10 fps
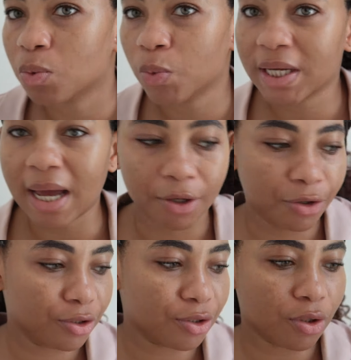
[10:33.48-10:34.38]
we are
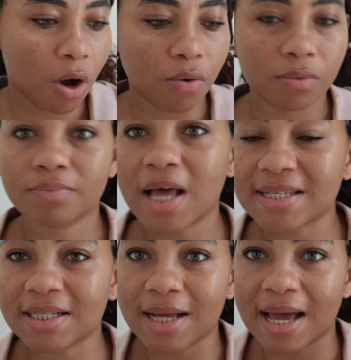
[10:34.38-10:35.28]
good to go.
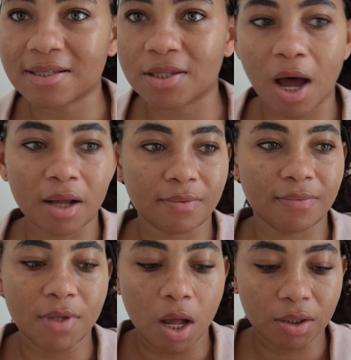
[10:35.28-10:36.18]
That's it, guys.
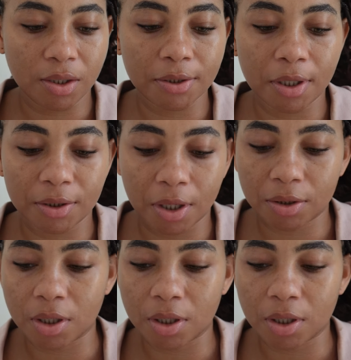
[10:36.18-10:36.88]
Done. Done, done, done, done,